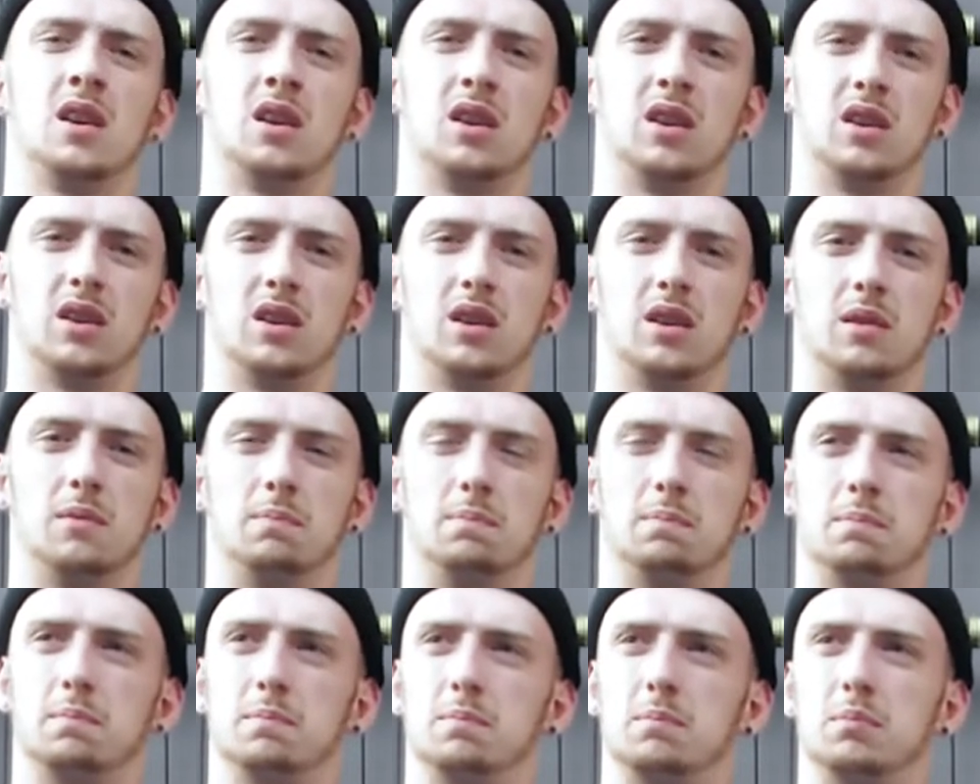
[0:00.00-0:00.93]

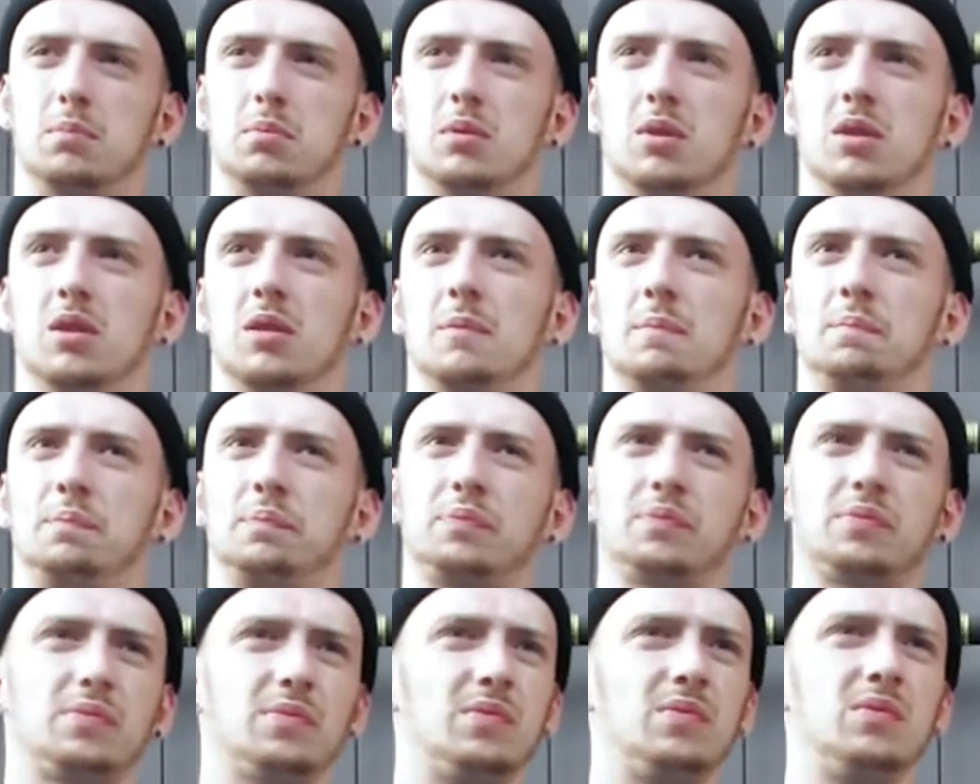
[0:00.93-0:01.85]
But
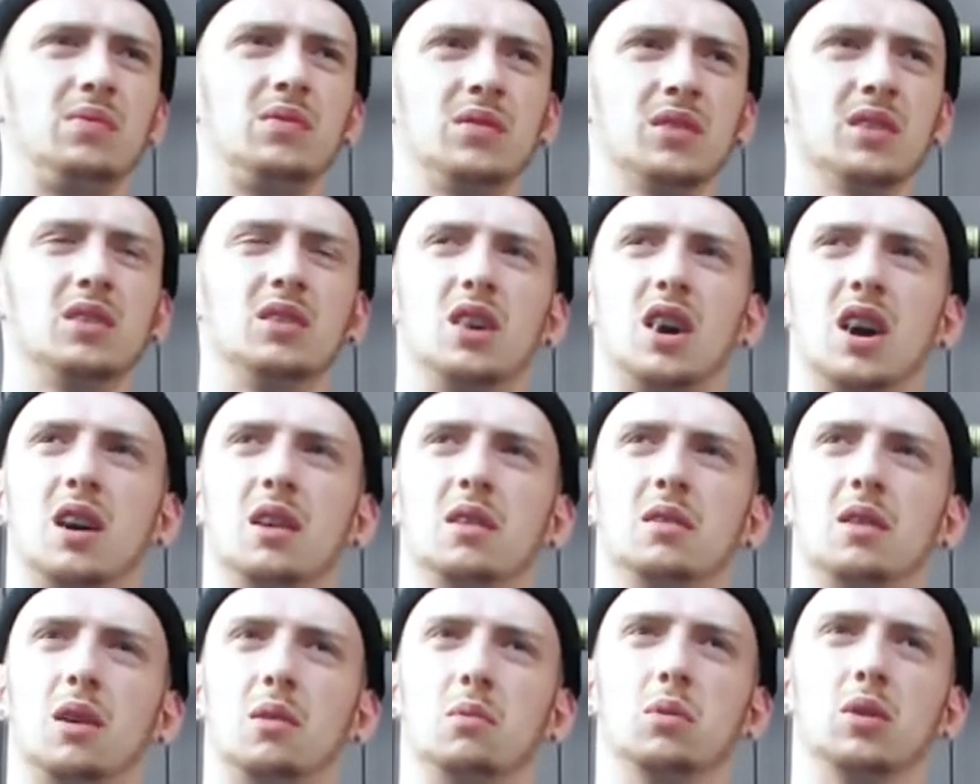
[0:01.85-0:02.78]
now
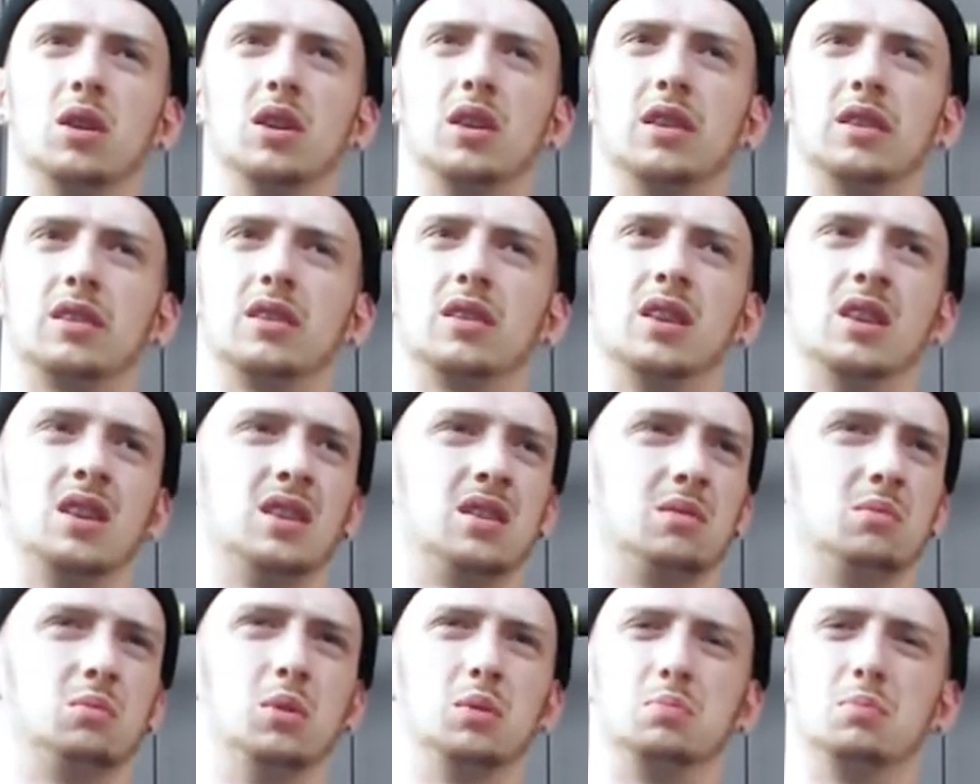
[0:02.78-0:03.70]
I work
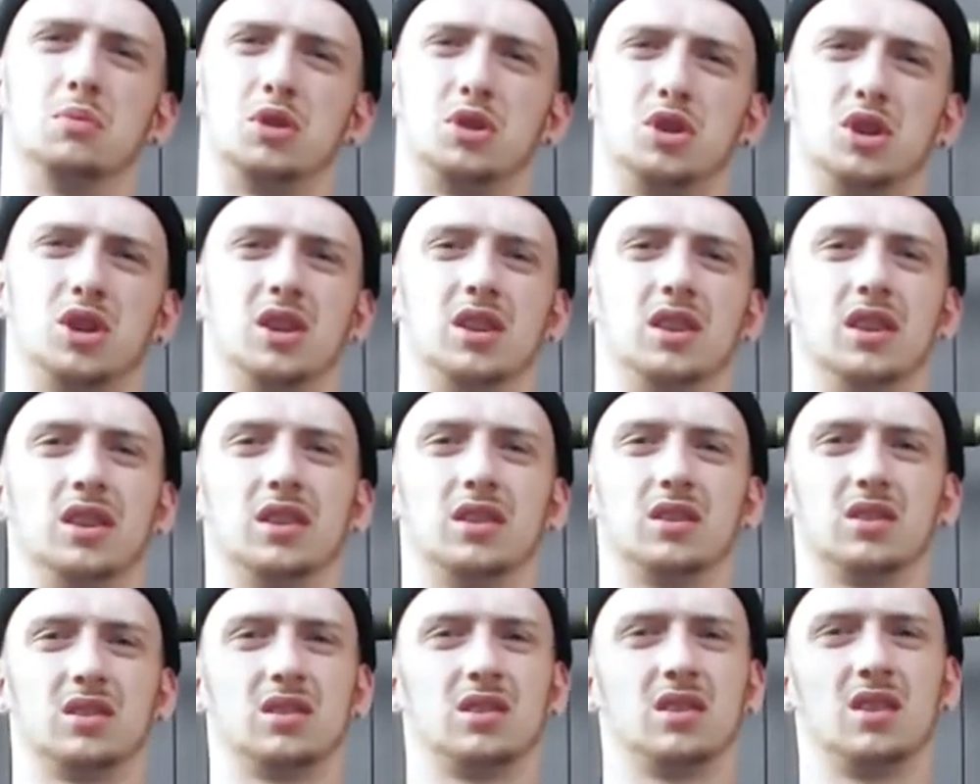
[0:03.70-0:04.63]
with machinists,